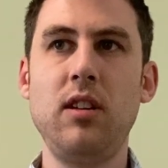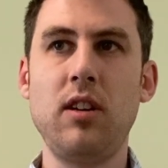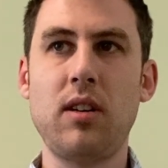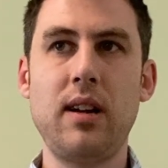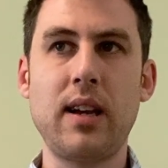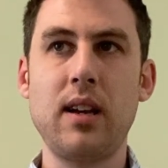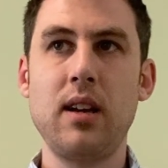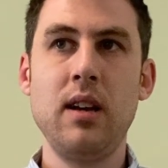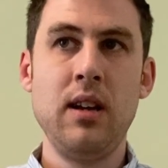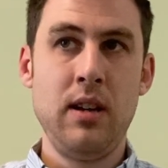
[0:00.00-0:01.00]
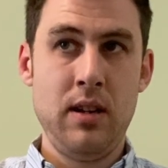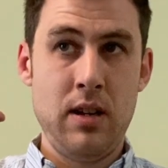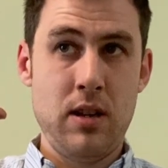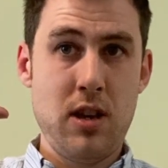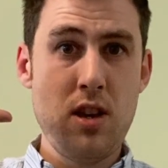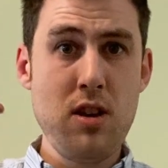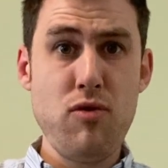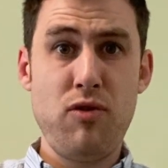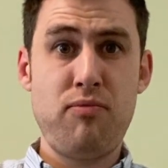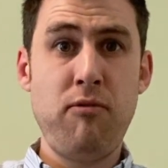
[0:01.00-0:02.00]
to look like
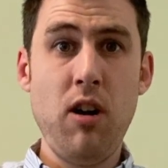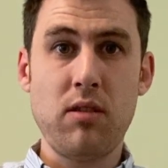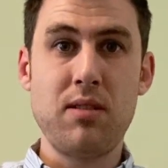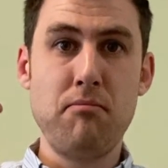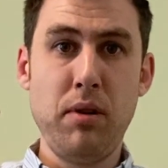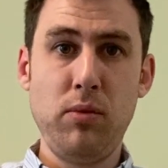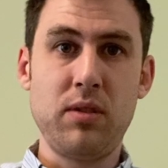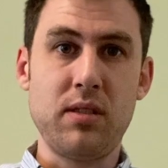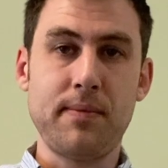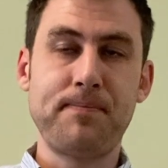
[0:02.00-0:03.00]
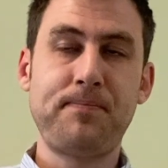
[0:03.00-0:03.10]
huge rocks and boulders.